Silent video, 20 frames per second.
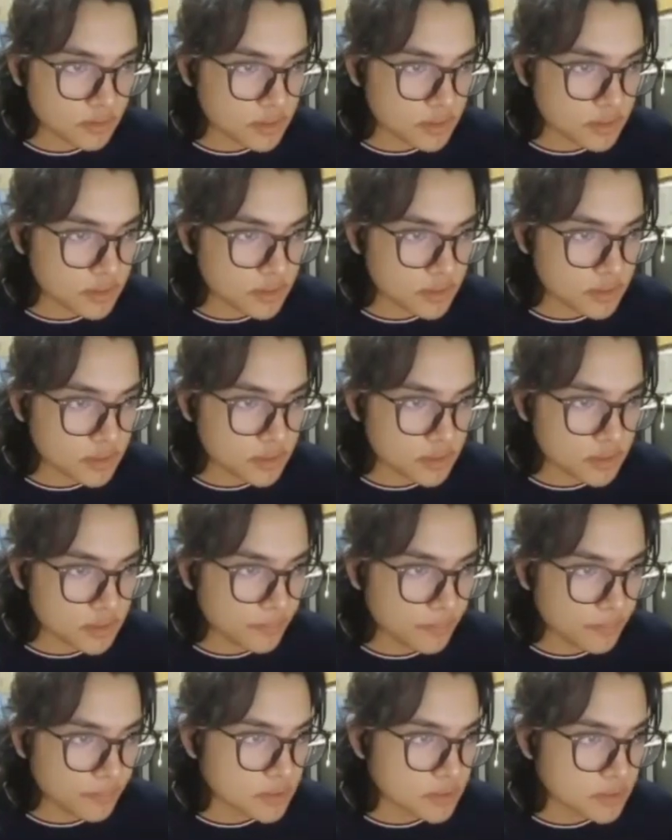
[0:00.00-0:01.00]
part is
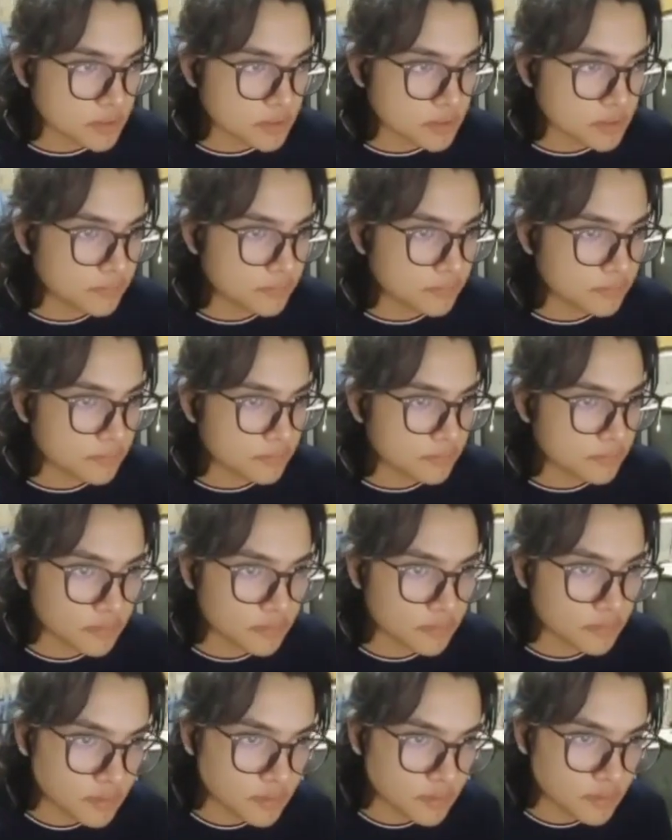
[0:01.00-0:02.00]
the left.
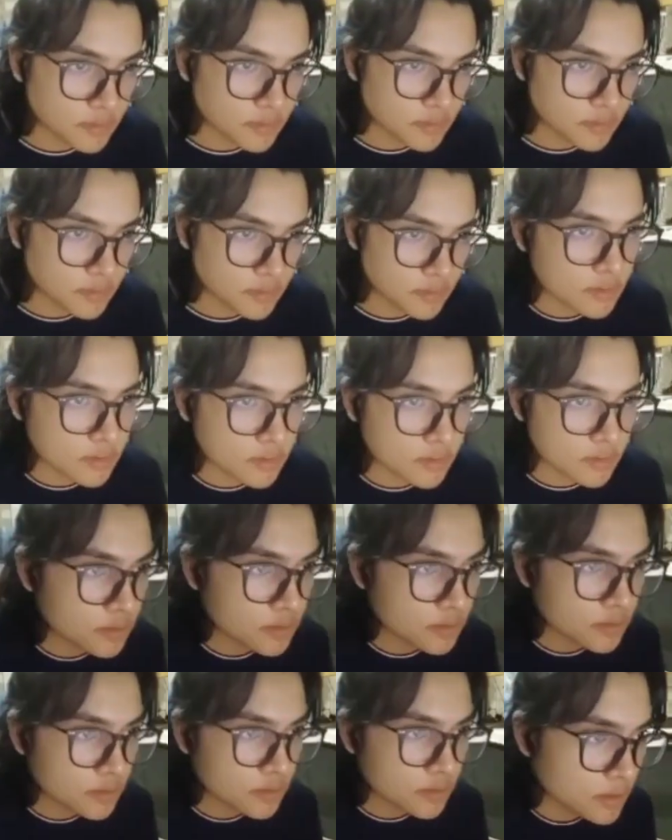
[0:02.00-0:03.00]
This
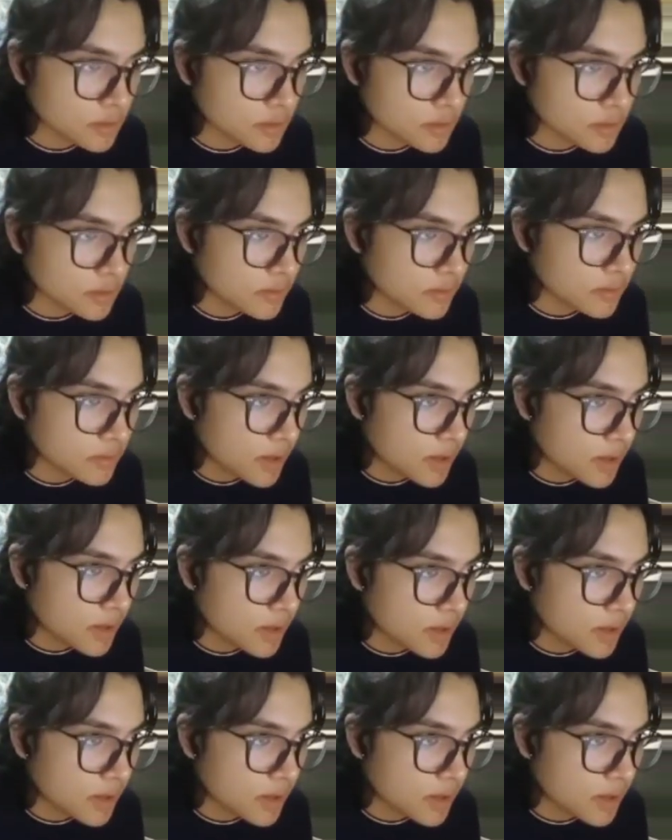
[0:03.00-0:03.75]
is gonna be the right.